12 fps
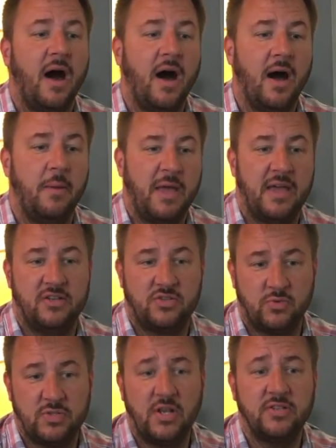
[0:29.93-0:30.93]
And
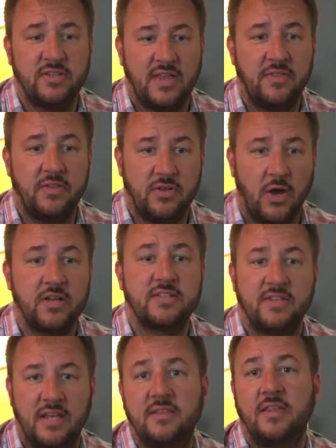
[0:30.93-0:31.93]
as a result of that, the dogs
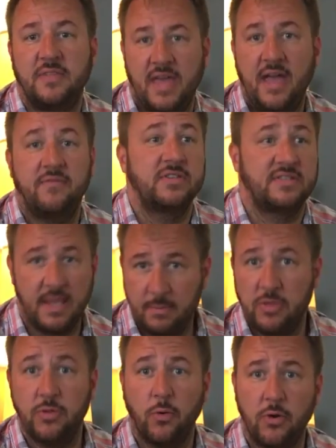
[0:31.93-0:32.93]
think that they have the same
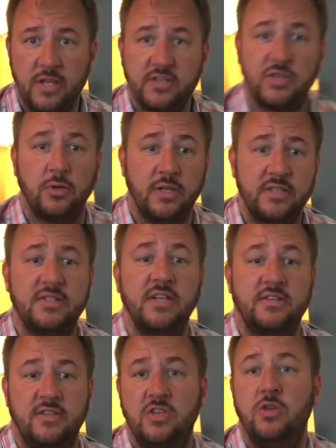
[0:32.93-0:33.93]
authority. So
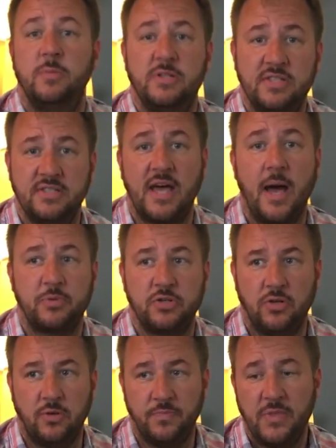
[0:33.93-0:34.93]
listening to the humans is
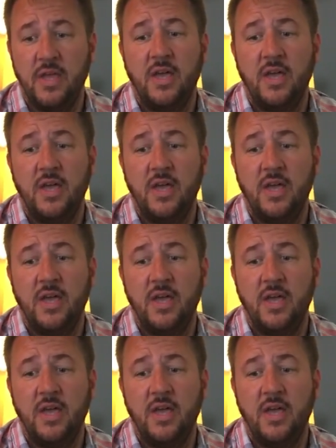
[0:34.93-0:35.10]
optional.